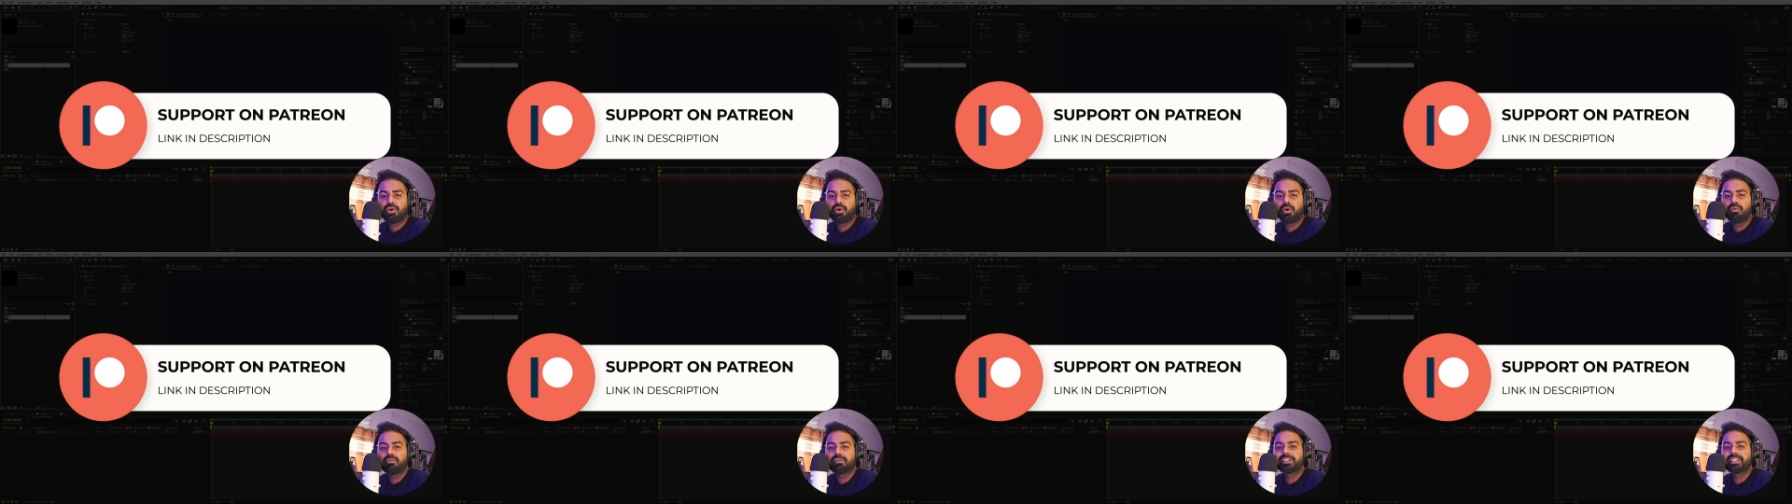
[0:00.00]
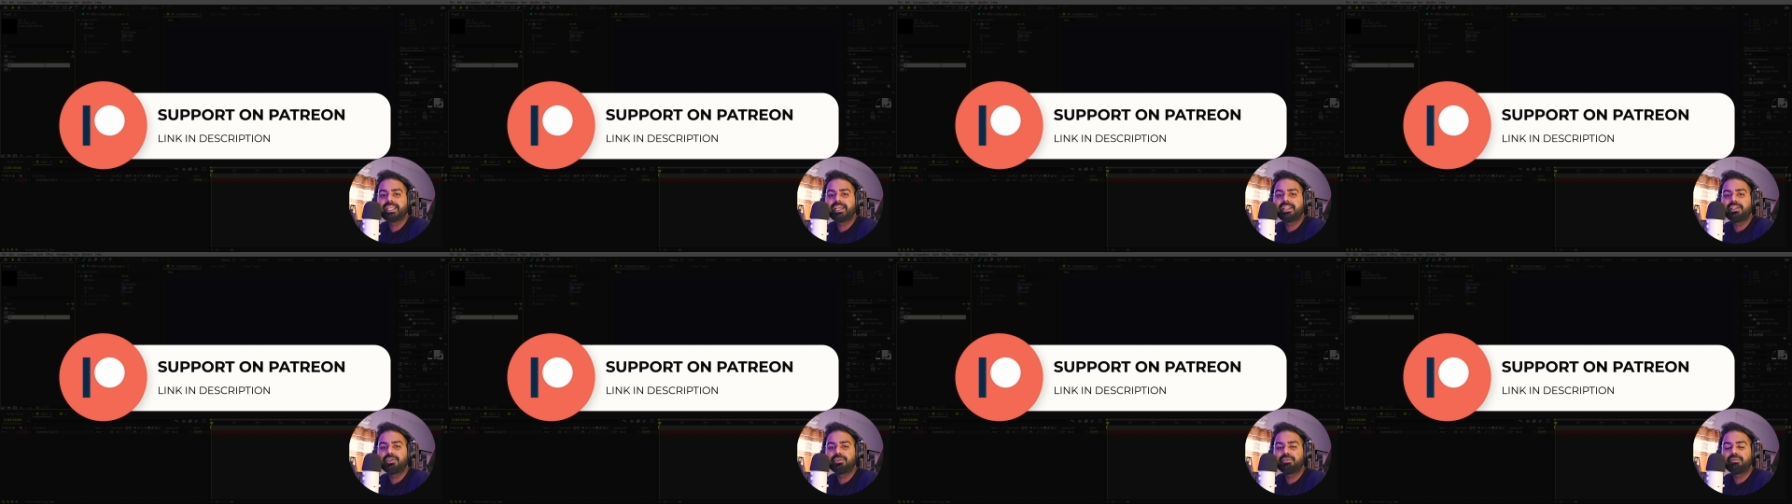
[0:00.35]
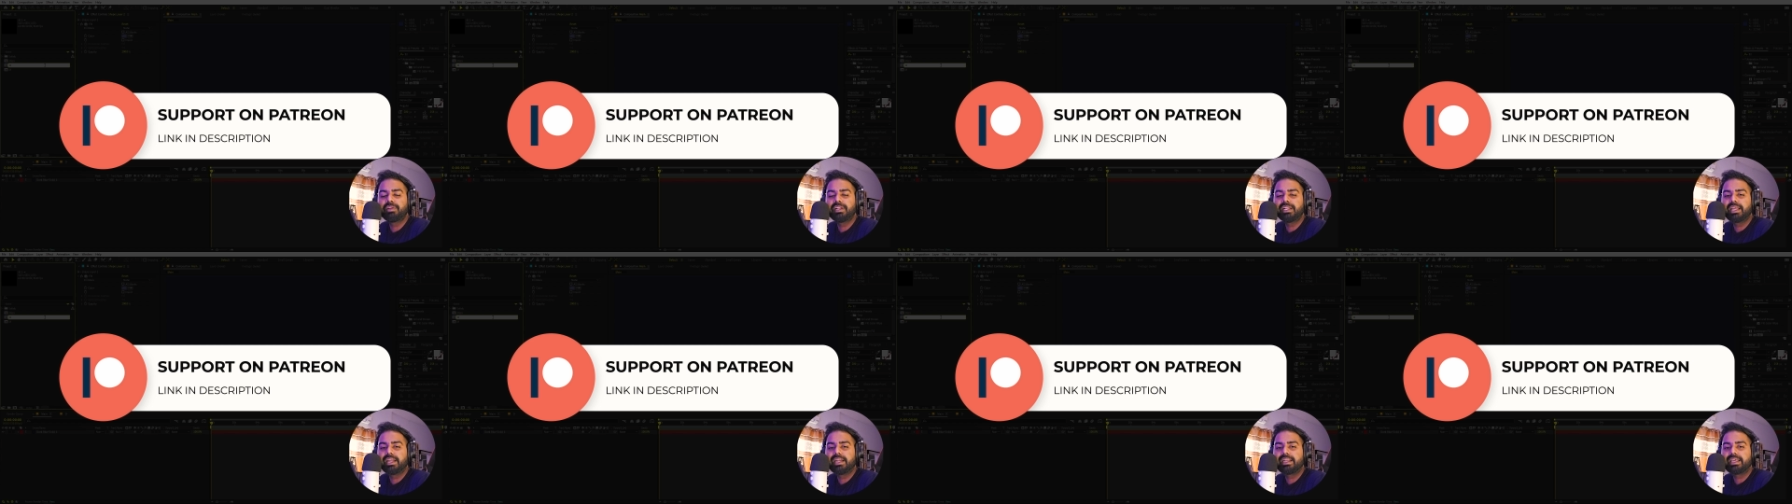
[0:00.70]
Over there you
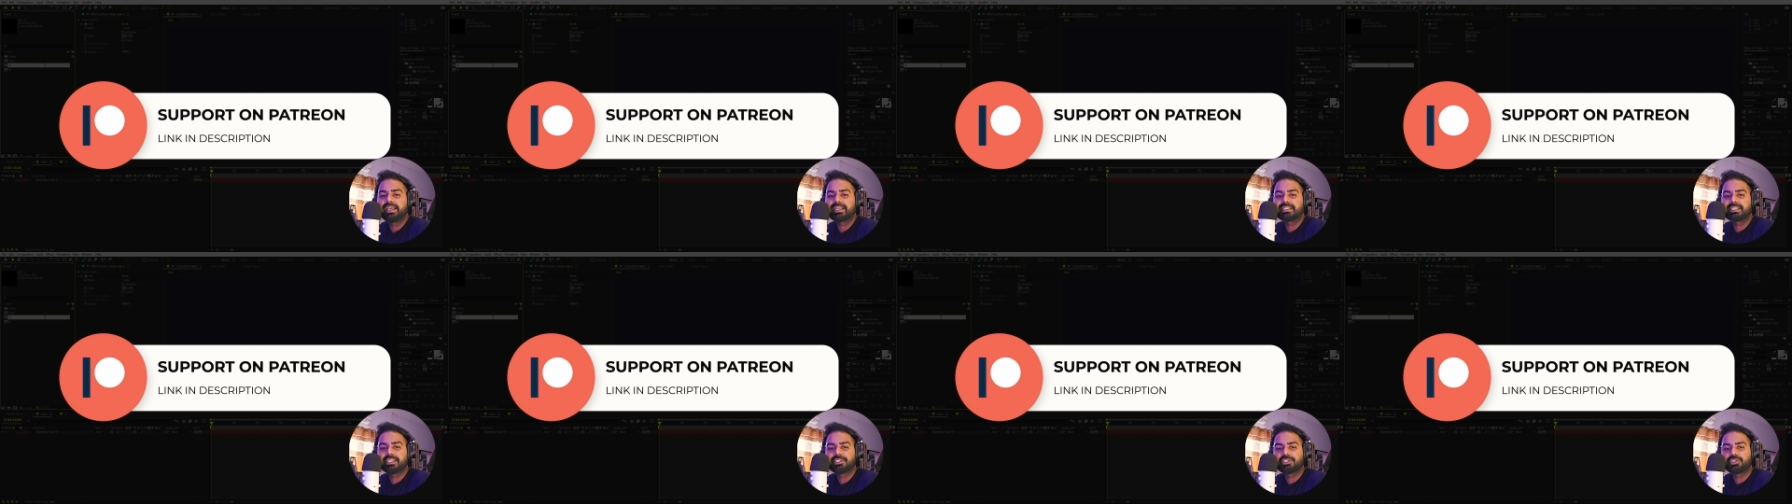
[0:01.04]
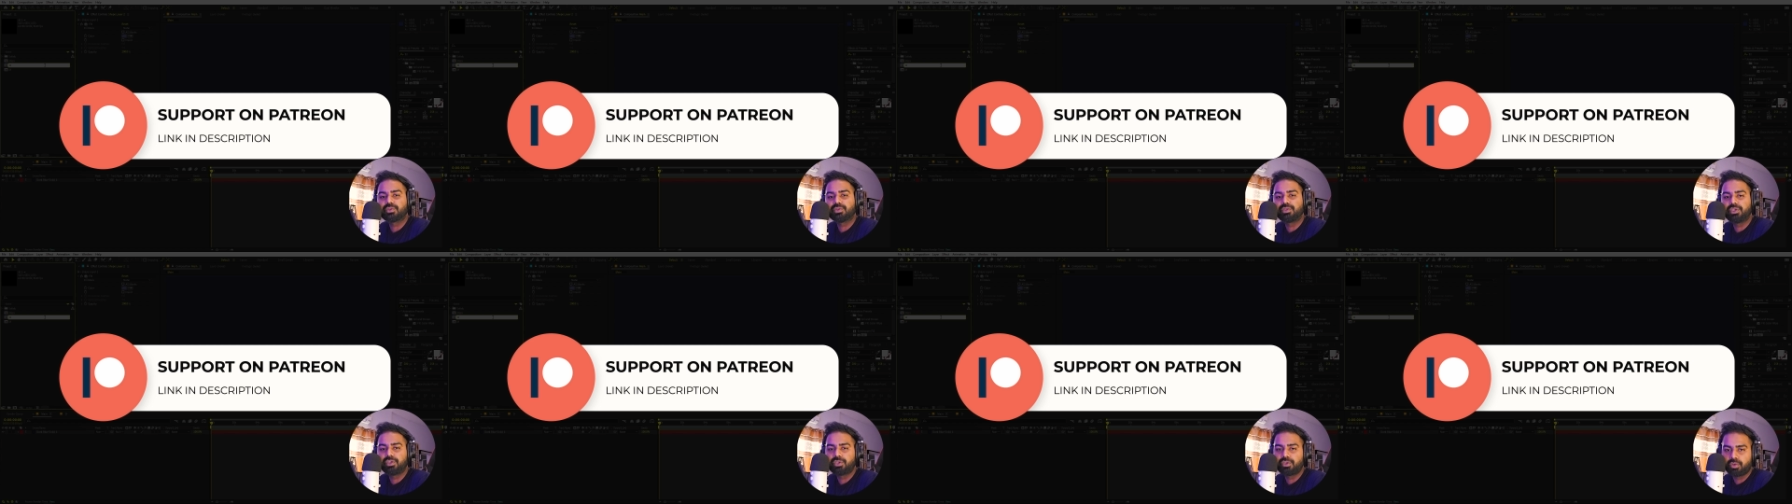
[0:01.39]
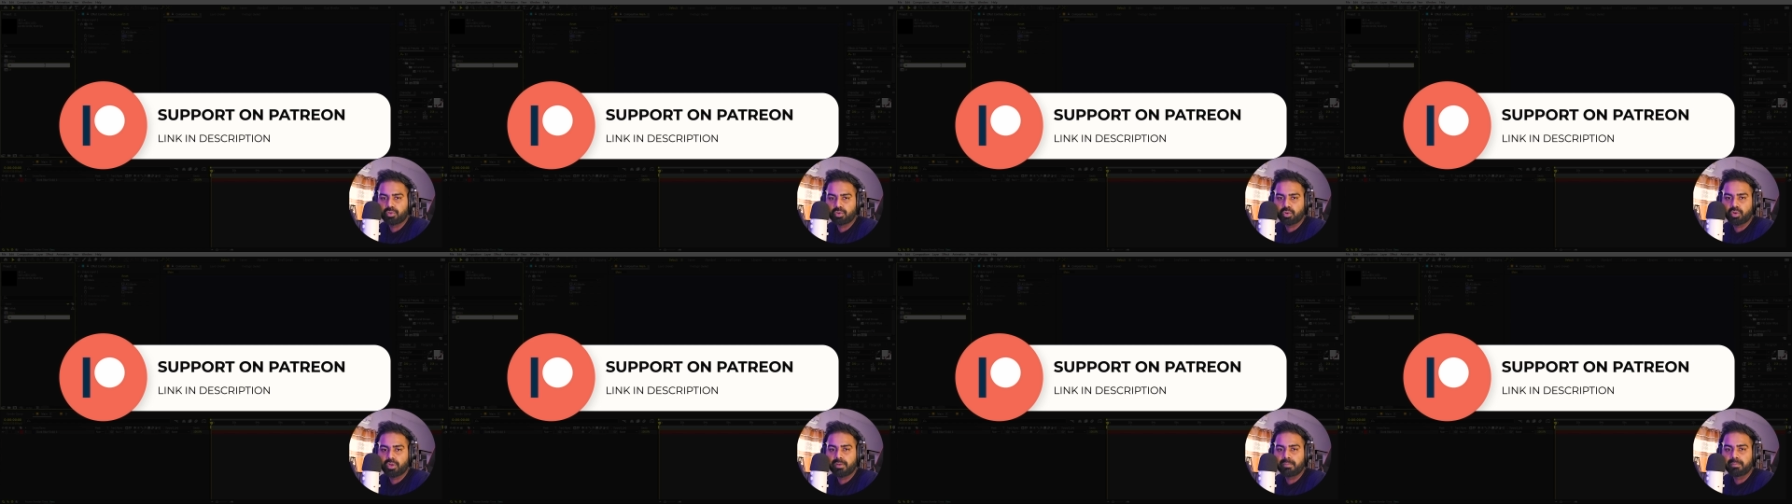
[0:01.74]
will get access to the
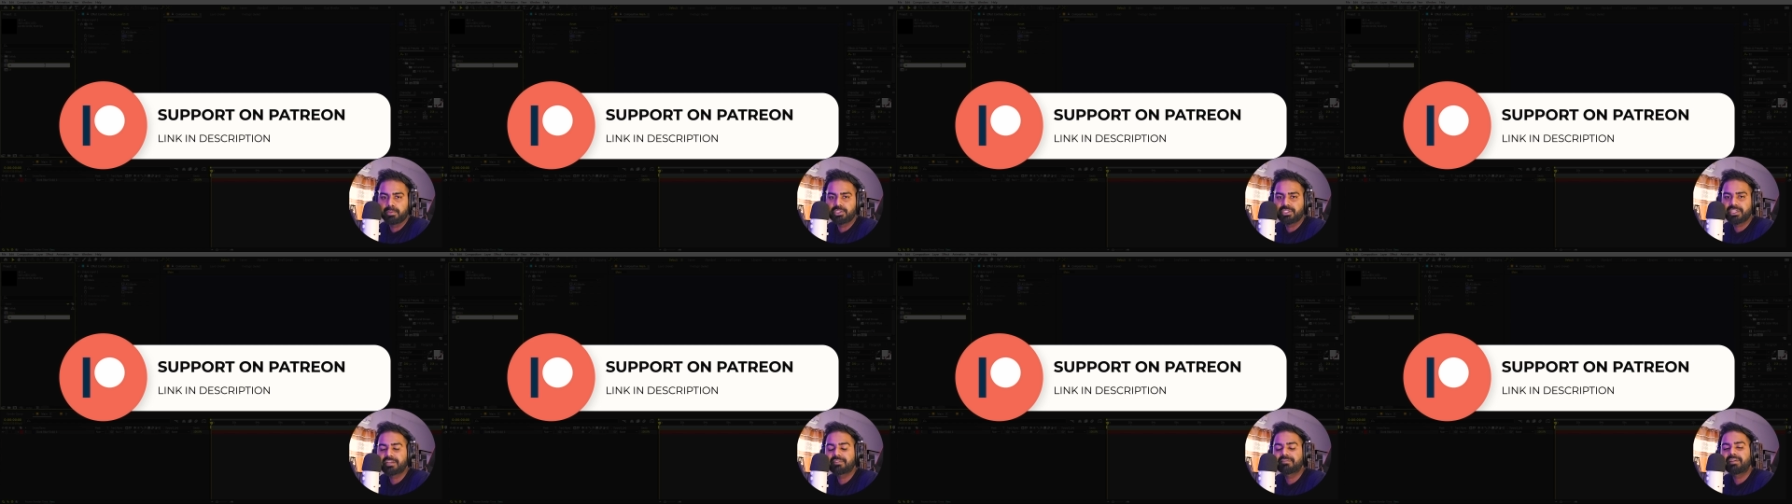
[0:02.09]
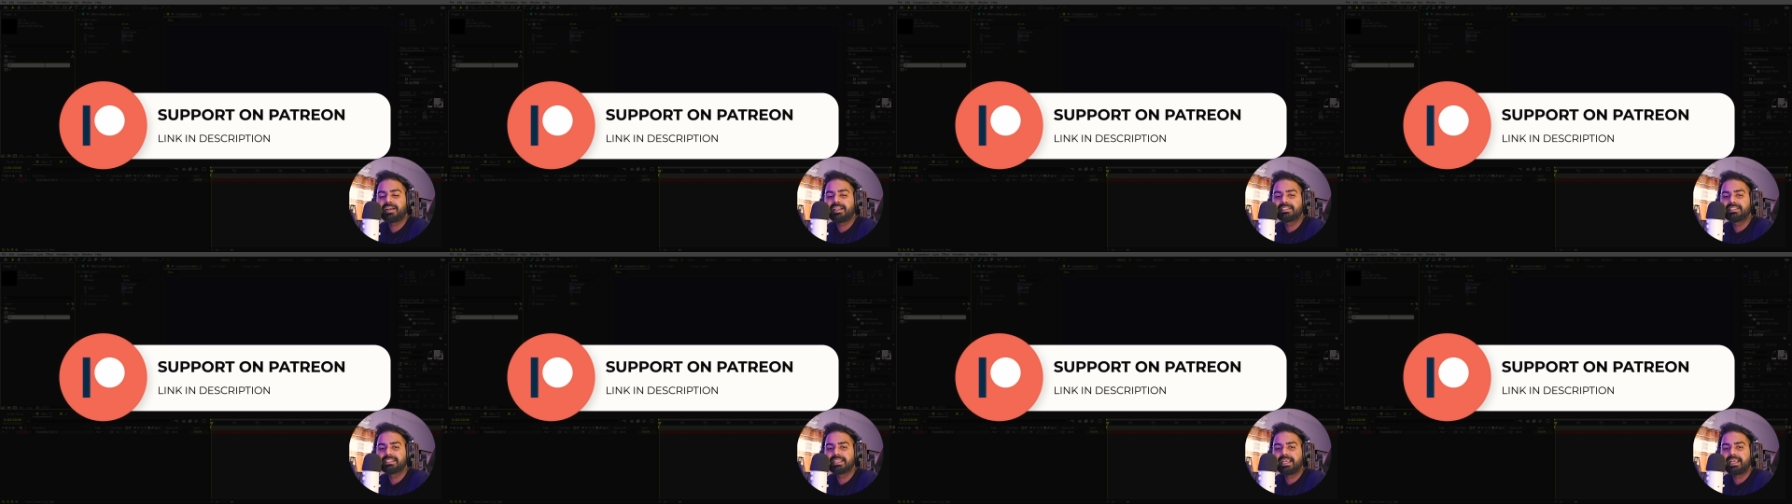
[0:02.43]
tutorial project files